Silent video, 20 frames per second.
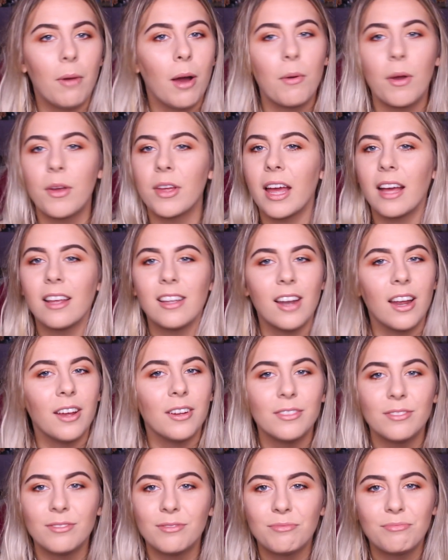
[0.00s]
I won't get, you know,
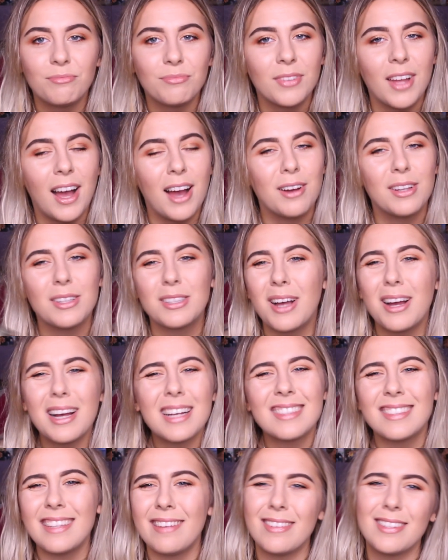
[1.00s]
I
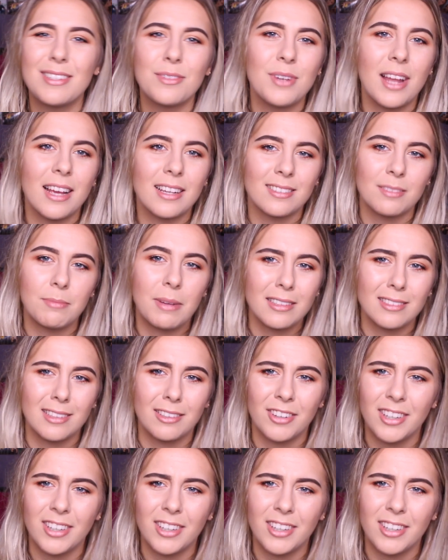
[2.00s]
can save this till next semester,